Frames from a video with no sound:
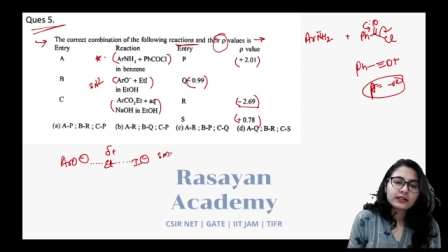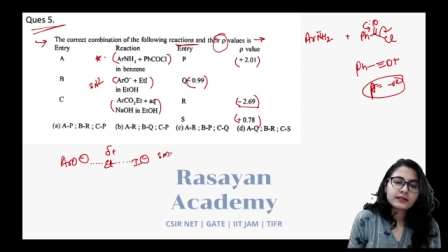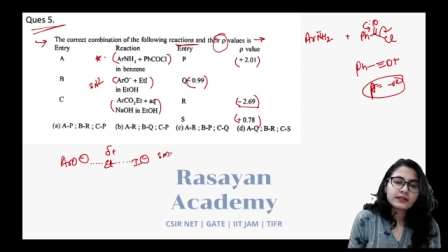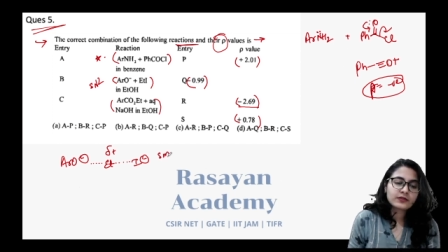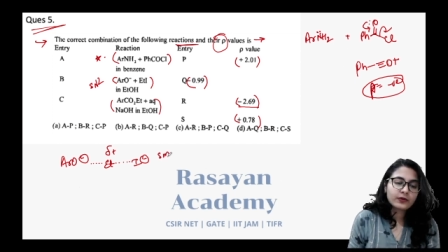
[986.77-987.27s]
This
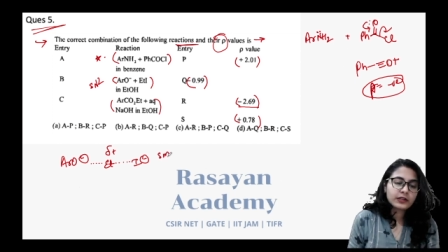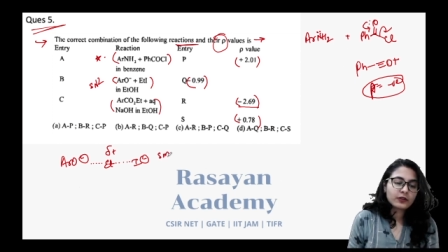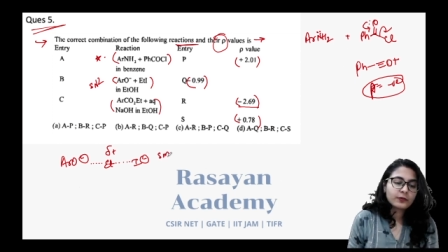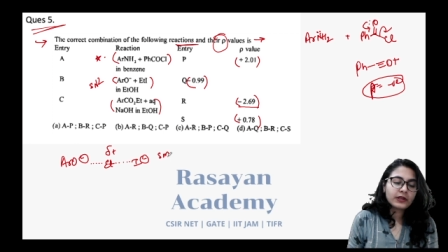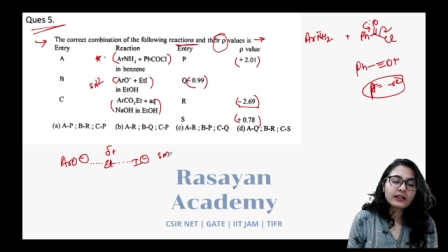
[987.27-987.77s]
is going
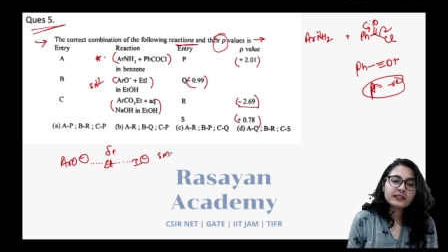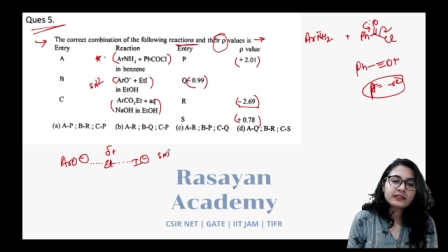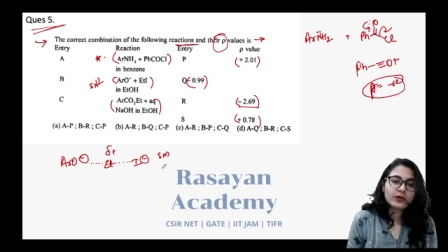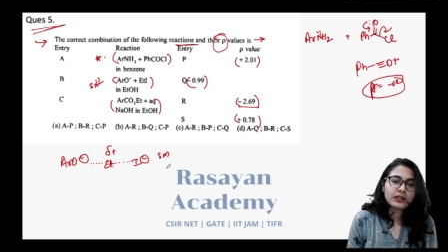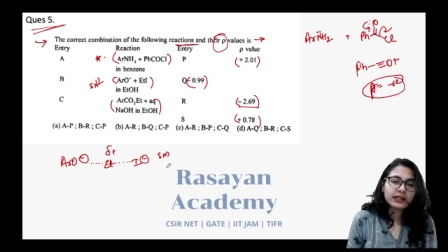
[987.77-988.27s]
to be a
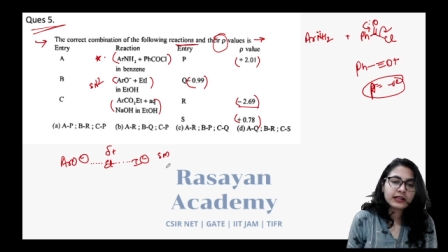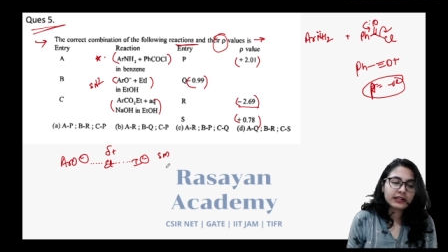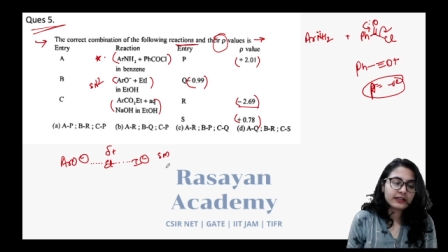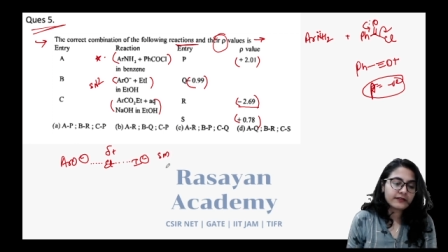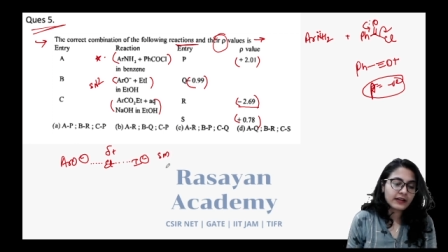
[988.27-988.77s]
small
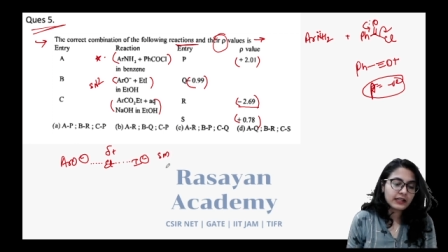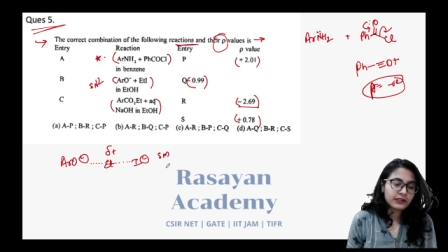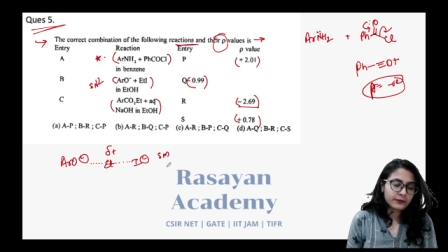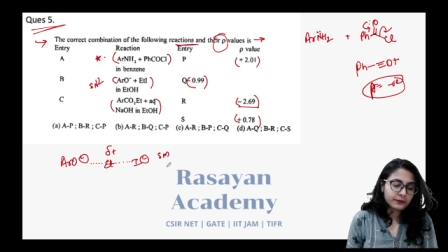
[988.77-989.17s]
negative value.